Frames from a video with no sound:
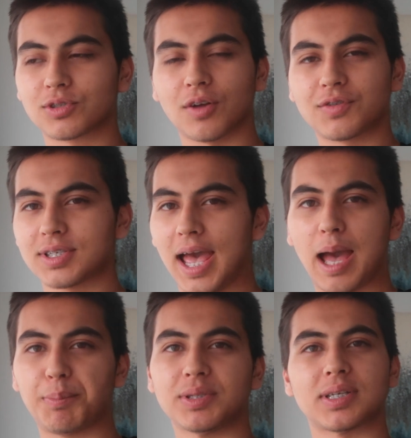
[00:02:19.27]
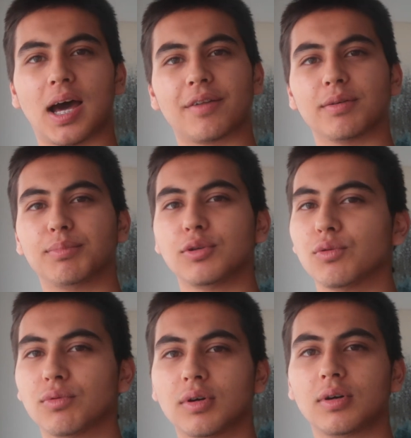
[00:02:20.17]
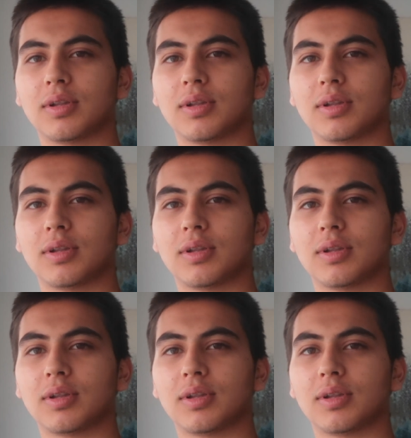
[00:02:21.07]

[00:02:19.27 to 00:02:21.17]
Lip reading: stuff just happens out of the blue.